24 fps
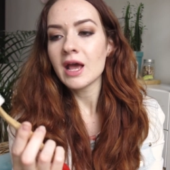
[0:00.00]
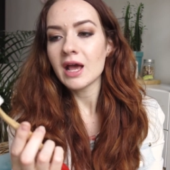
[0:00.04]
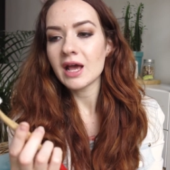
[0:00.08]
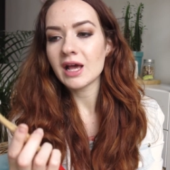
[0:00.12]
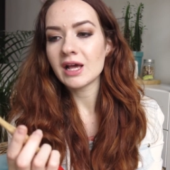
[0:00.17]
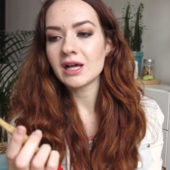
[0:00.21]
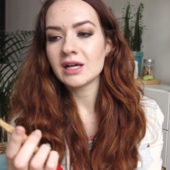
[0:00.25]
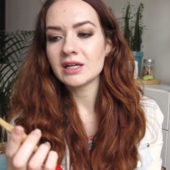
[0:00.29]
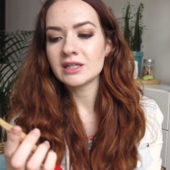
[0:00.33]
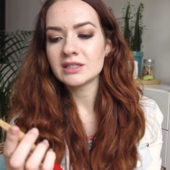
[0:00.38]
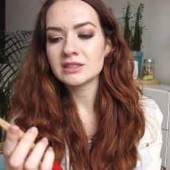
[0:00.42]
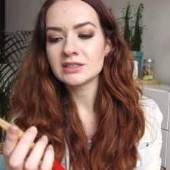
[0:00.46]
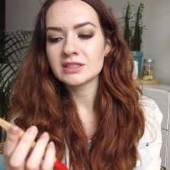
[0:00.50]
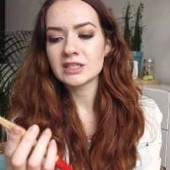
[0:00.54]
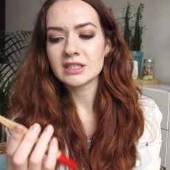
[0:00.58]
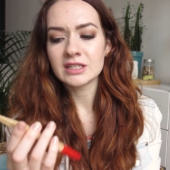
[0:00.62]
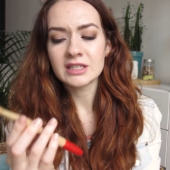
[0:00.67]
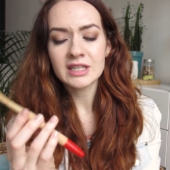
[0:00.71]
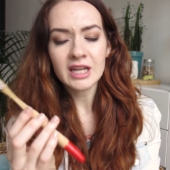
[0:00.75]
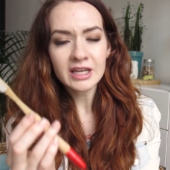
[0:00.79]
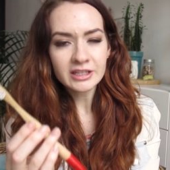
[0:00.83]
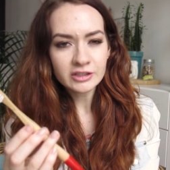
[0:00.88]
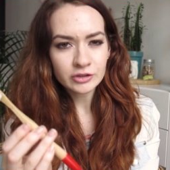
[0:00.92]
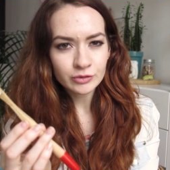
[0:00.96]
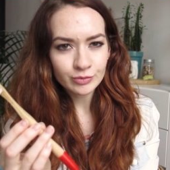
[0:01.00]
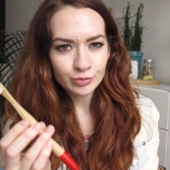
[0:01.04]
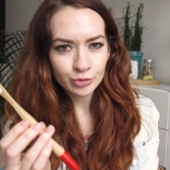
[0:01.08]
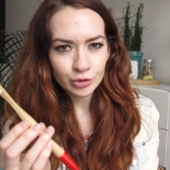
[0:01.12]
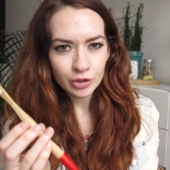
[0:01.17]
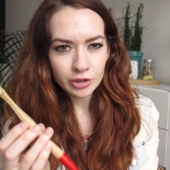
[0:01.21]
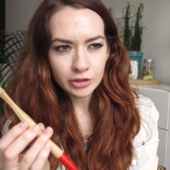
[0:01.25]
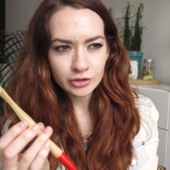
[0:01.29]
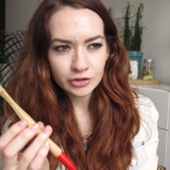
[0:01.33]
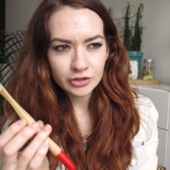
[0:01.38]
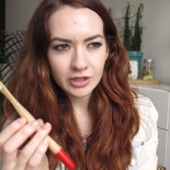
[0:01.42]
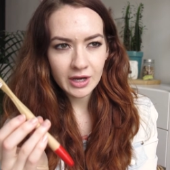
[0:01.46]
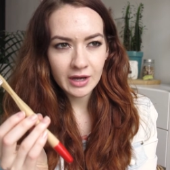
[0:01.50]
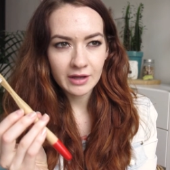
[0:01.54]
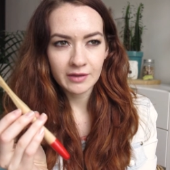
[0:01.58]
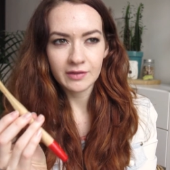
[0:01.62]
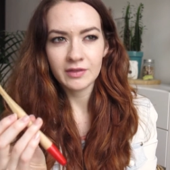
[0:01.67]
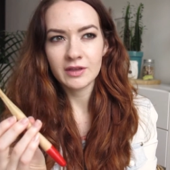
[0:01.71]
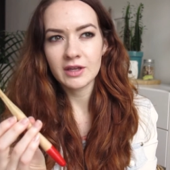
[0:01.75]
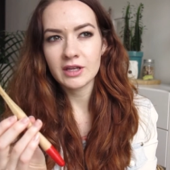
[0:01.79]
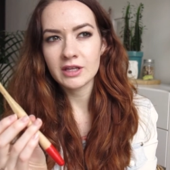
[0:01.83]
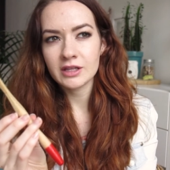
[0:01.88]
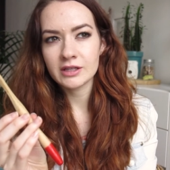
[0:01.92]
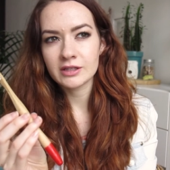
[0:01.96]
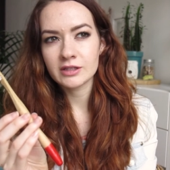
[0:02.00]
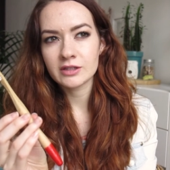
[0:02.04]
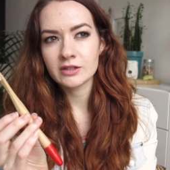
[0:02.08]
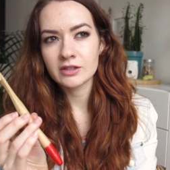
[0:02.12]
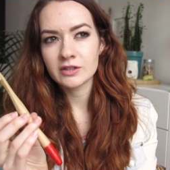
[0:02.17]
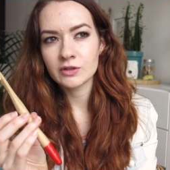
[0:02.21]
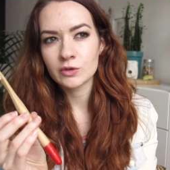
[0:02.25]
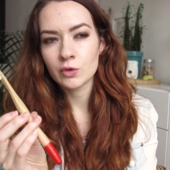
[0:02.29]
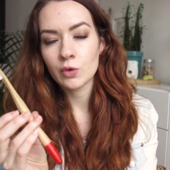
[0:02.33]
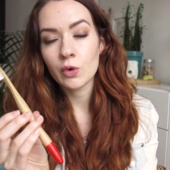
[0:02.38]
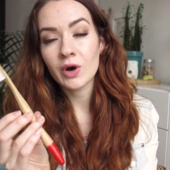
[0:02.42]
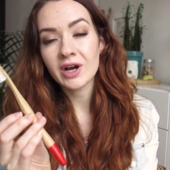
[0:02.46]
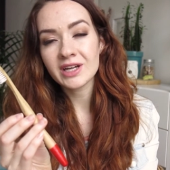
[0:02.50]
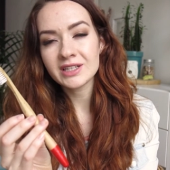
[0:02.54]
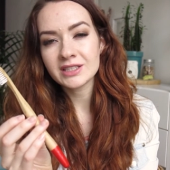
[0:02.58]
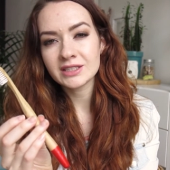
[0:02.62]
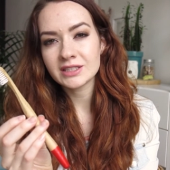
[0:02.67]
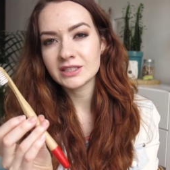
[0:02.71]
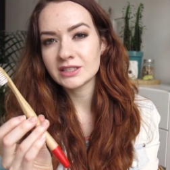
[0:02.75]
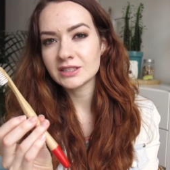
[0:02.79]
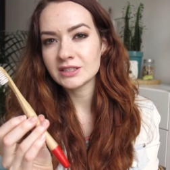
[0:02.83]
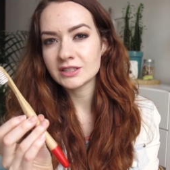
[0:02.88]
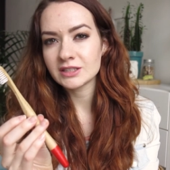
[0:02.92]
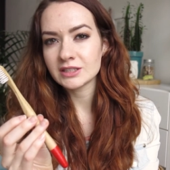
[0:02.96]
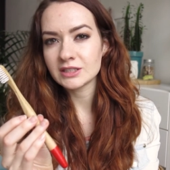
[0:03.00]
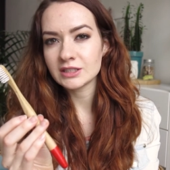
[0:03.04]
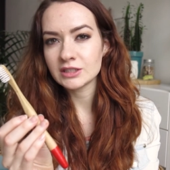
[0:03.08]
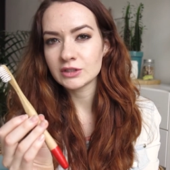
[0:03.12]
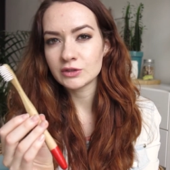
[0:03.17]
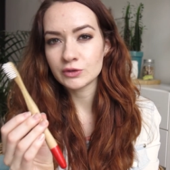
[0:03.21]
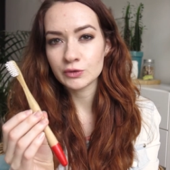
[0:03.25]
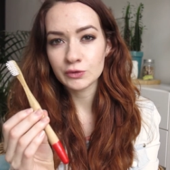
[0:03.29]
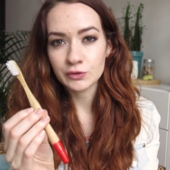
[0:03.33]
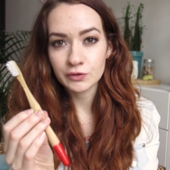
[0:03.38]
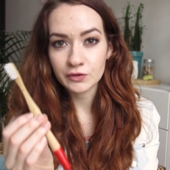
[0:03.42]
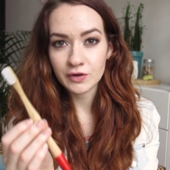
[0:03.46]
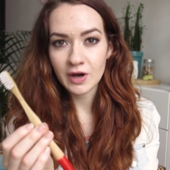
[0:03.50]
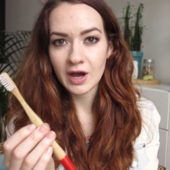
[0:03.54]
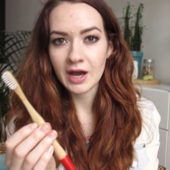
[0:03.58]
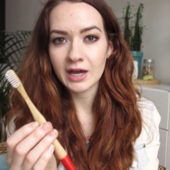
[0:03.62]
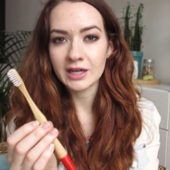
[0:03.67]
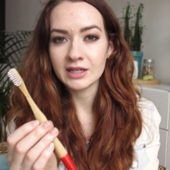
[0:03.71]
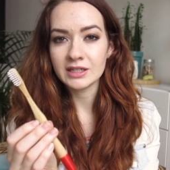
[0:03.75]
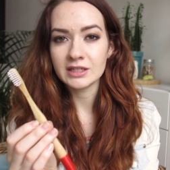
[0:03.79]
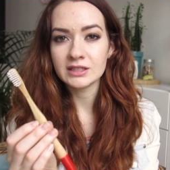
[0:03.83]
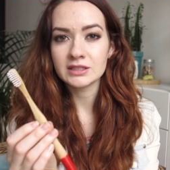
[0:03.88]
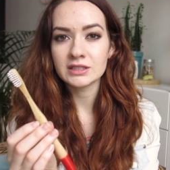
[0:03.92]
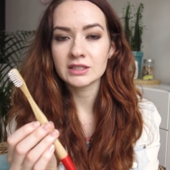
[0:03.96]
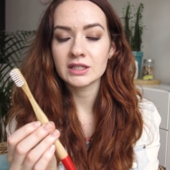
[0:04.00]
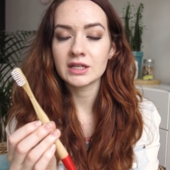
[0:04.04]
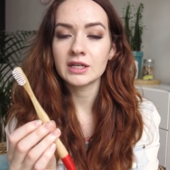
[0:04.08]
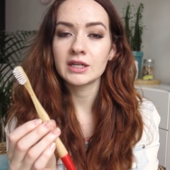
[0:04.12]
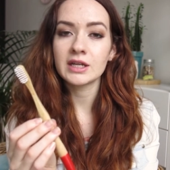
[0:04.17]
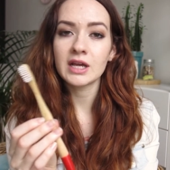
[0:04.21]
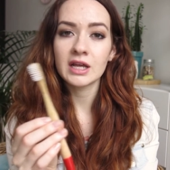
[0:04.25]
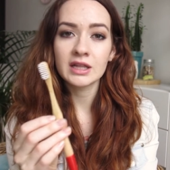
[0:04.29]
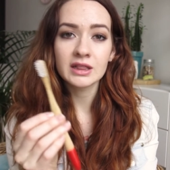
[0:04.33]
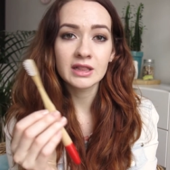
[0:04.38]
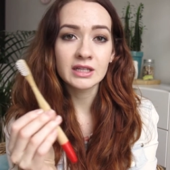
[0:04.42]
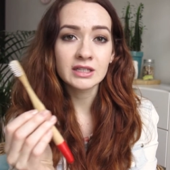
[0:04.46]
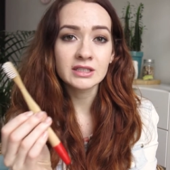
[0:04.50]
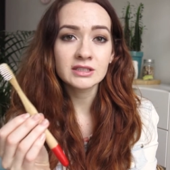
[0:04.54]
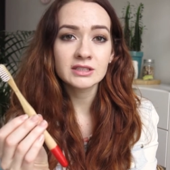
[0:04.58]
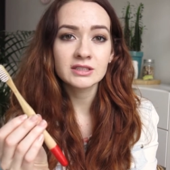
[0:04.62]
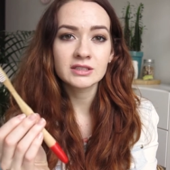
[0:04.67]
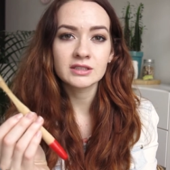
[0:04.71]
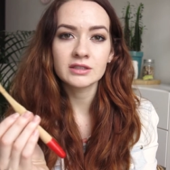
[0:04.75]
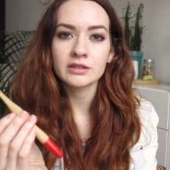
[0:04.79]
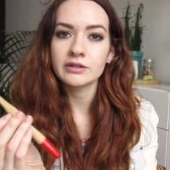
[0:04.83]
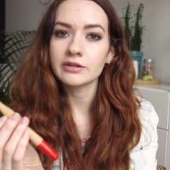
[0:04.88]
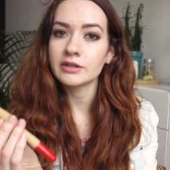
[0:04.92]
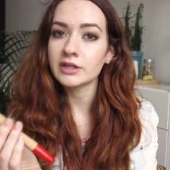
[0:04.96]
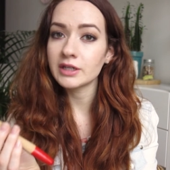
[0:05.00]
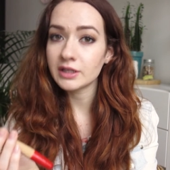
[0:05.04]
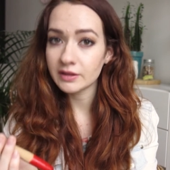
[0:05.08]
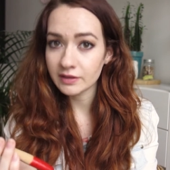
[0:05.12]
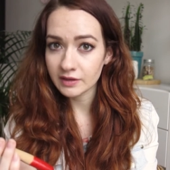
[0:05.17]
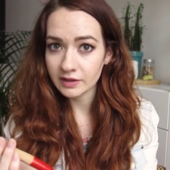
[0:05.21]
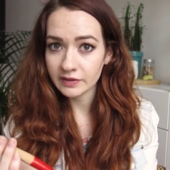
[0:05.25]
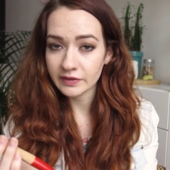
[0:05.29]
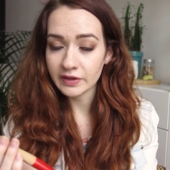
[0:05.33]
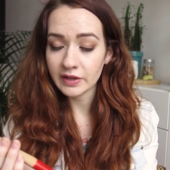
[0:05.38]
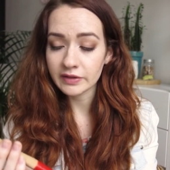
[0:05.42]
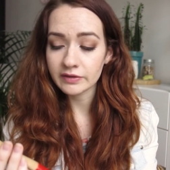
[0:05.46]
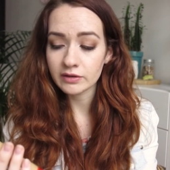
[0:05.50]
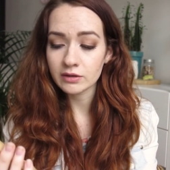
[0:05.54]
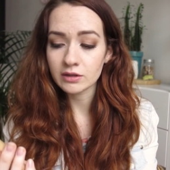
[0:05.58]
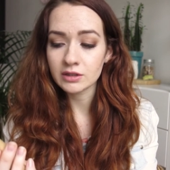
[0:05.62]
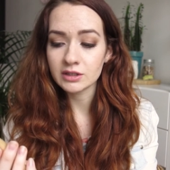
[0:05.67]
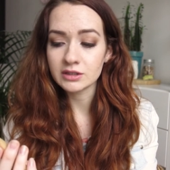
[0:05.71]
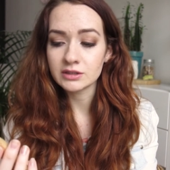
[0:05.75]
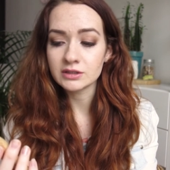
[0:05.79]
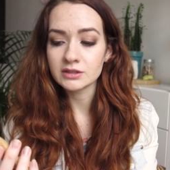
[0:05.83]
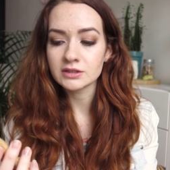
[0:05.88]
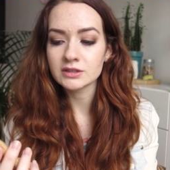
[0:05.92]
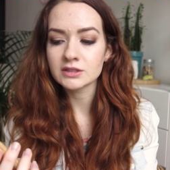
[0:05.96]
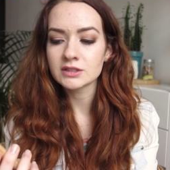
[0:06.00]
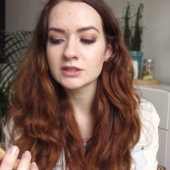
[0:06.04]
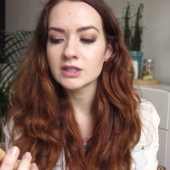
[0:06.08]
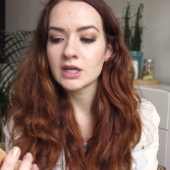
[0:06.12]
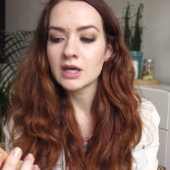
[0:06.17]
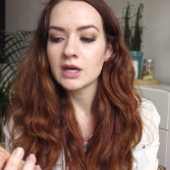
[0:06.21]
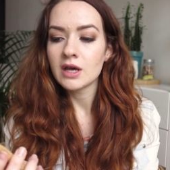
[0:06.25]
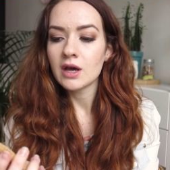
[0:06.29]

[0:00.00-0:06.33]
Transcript: And Next Brush, I think, is quite easy to find, at least here in the Netherlands.